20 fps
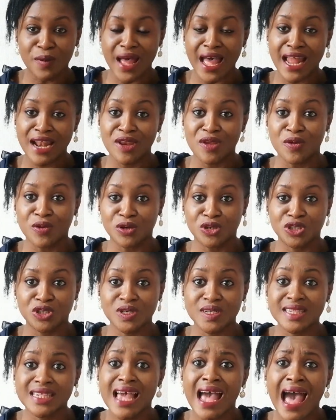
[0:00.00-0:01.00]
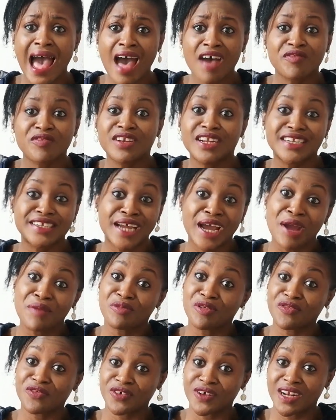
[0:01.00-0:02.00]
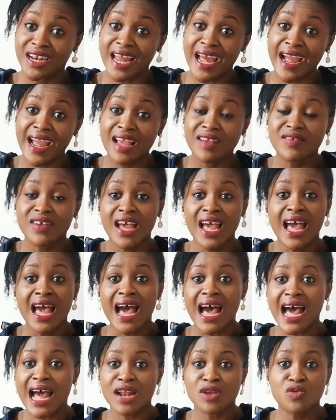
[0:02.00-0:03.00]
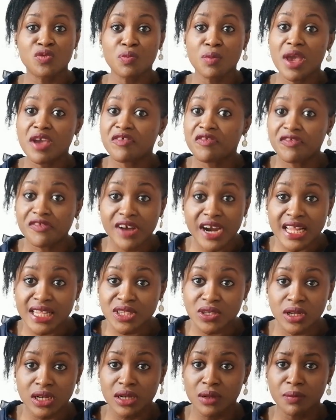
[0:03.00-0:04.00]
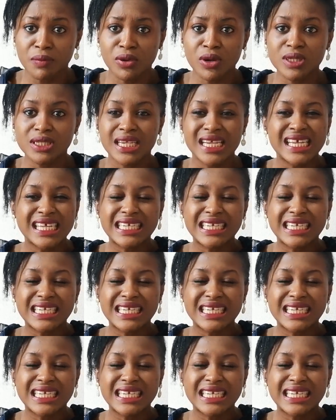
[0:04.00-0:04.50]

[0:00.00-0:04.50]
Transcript: and you're just having the time of your life and you make friends on the bus.